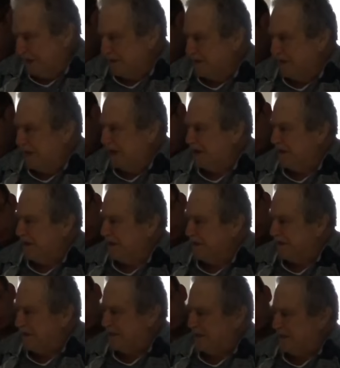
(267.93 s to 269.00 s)
Uh, to, huh? uh,
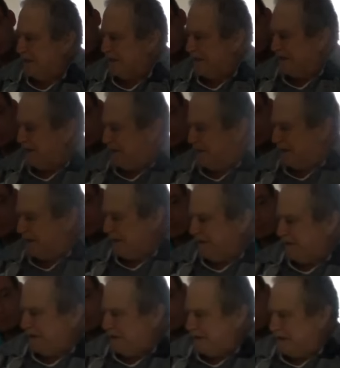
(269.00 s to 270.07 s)
do you bend your
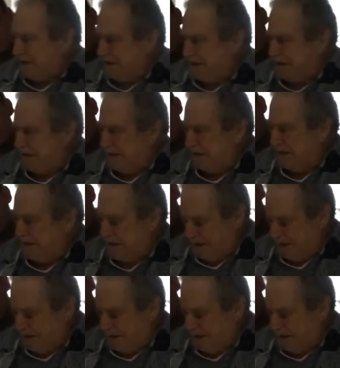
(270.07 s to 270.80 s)
knee to get that